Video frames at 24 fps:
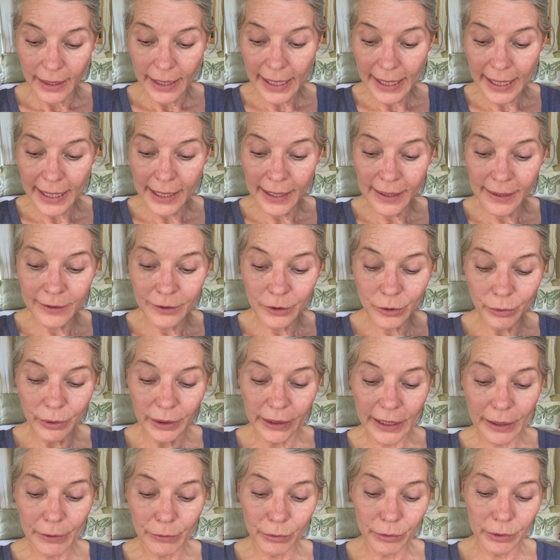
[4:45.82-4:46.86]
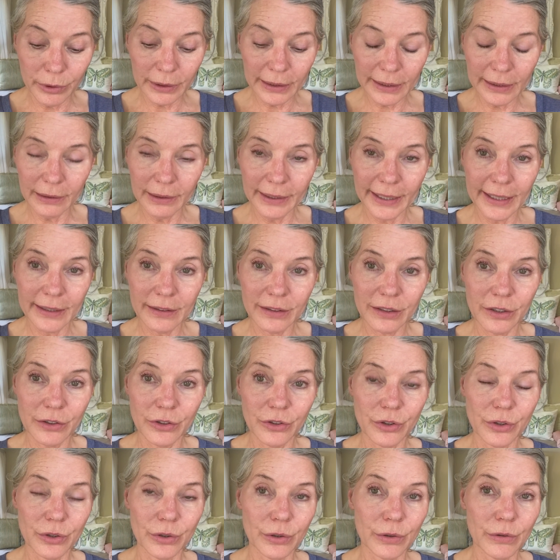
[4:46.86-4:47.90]
And what I really like to
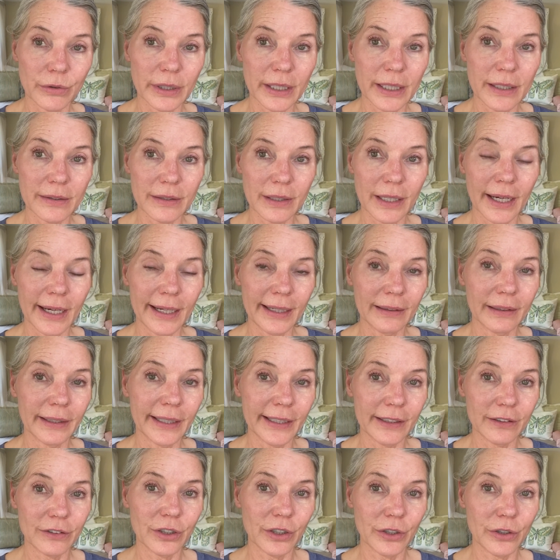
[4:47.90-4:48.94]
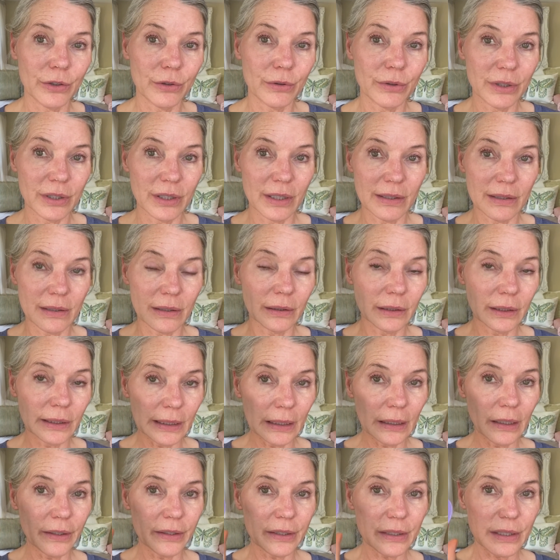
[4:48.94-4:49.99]
do is I like to use this
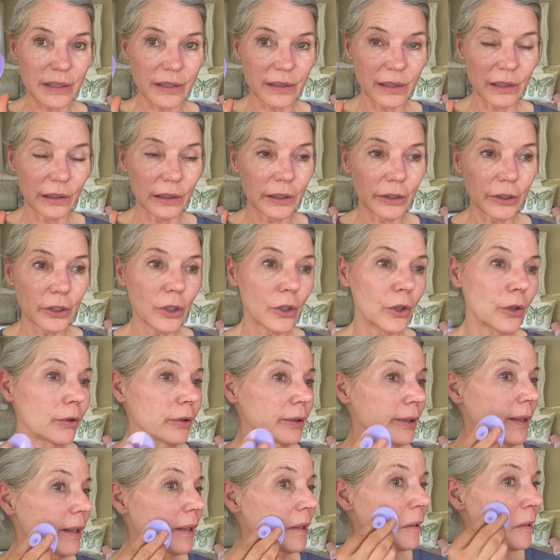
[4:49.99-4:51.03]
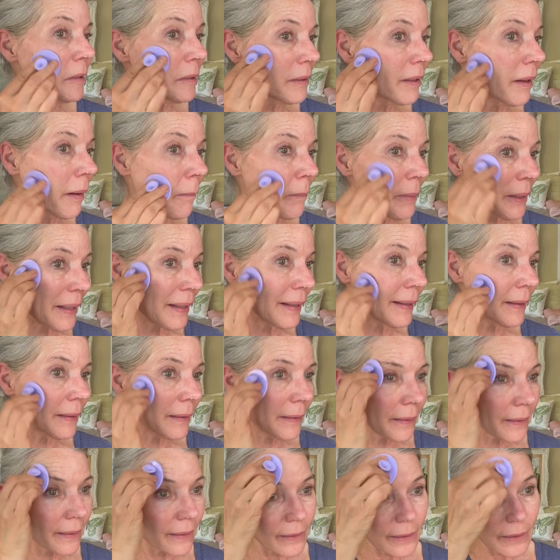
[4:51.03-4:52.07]
little silicone nubby
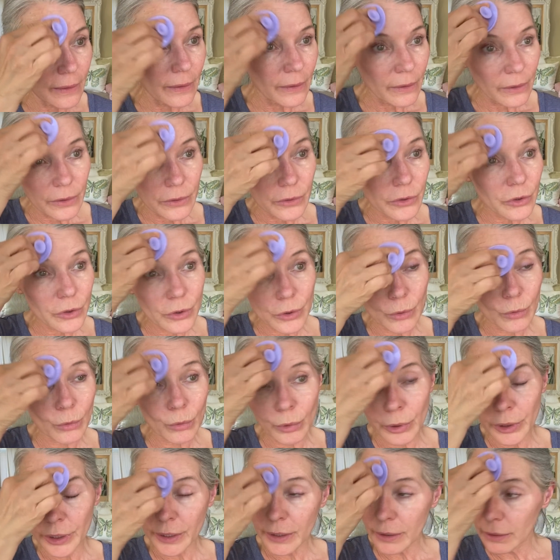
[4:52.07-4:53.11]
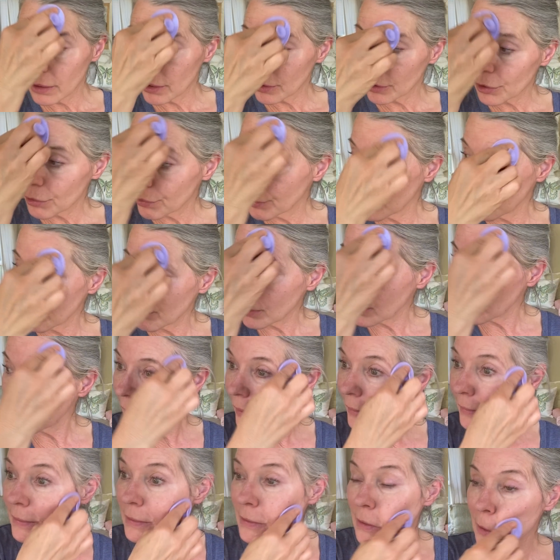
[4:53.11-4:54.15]
to work the cream
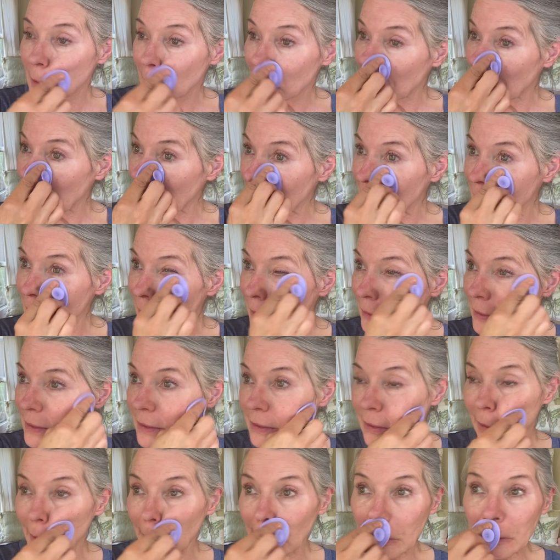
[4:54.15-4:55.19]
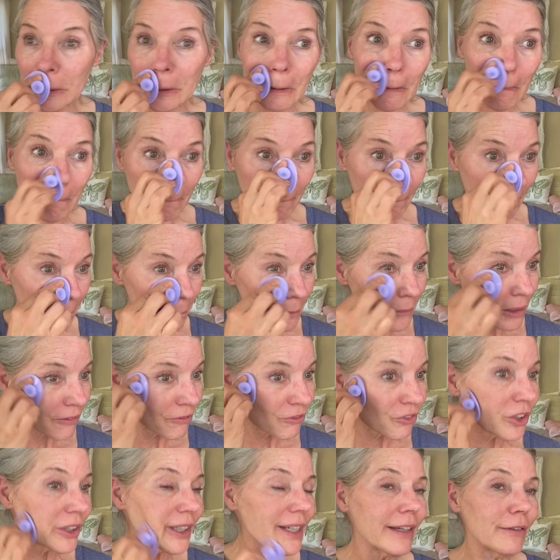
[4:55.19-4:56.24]
cleanser into the skin
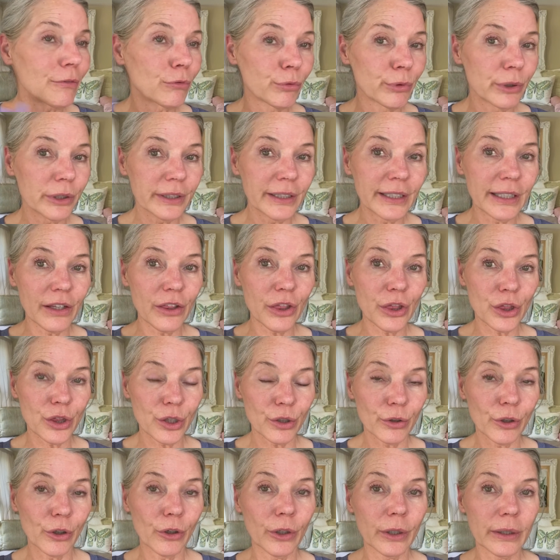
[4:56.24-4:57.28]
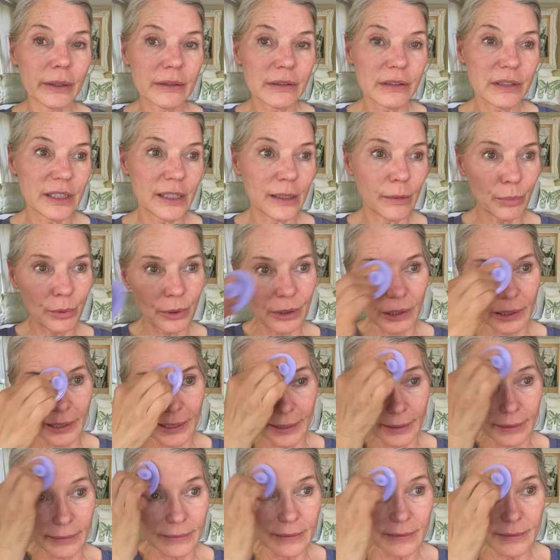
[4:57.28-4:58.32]
for a really thorough, deep
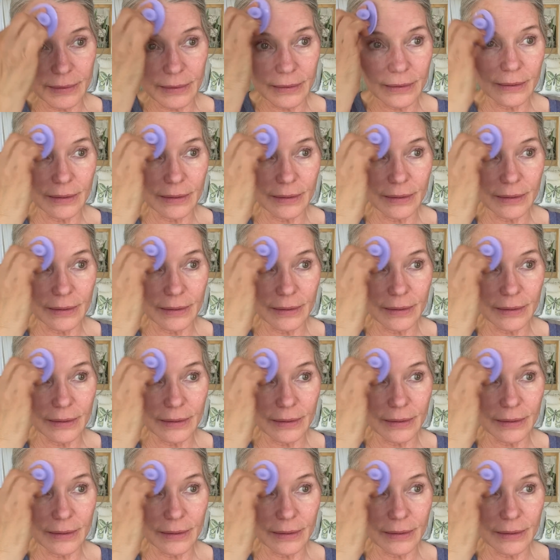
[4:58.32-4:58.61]
cleanse.